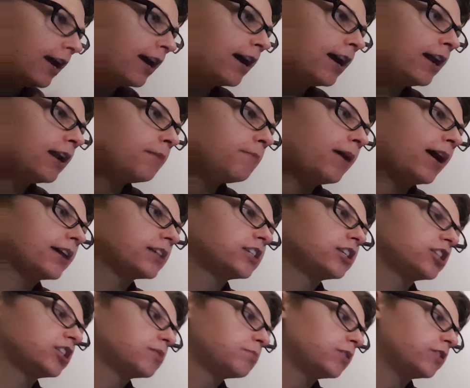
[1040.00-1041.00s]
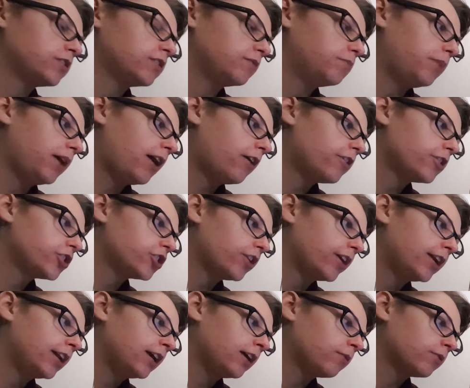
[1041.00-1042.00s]
and max explosive power
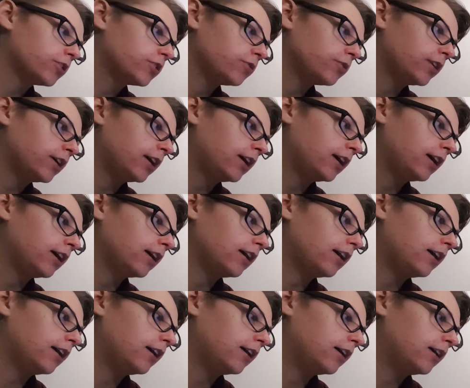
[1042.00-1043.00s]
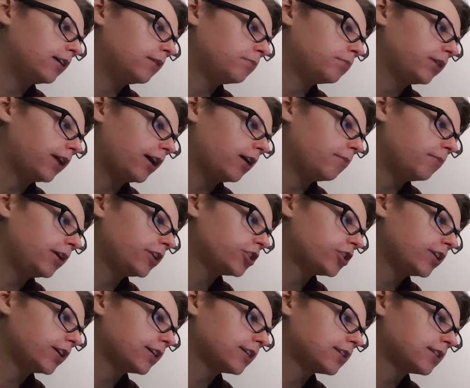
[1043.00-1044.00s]
training, we're doing
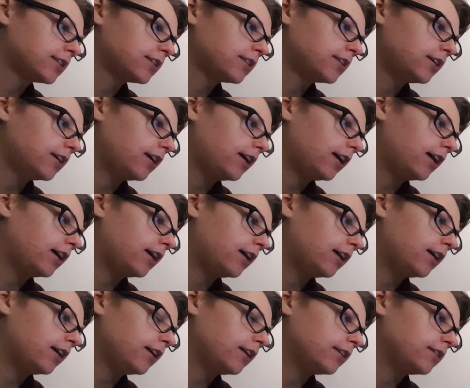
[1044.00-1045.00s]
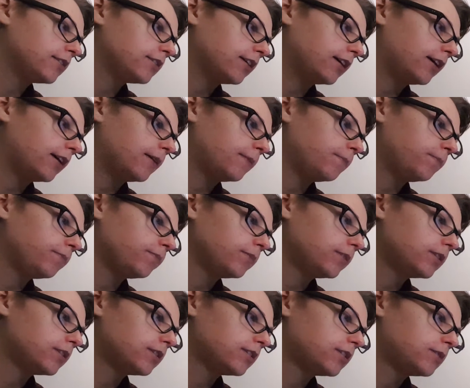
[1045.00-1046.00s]
plyometrics and
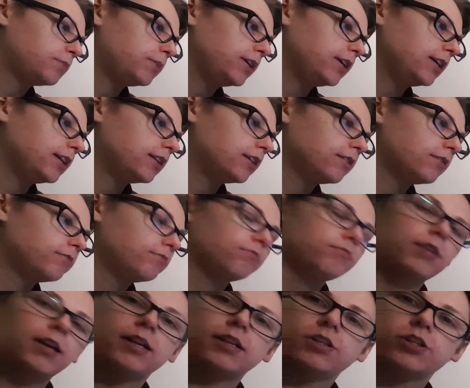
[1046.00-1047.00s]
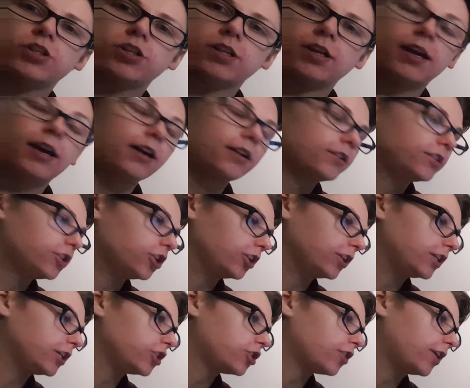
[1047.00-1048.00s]
speed and
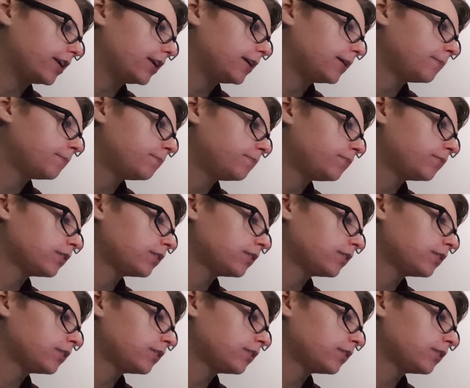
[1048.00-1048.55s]
agility training.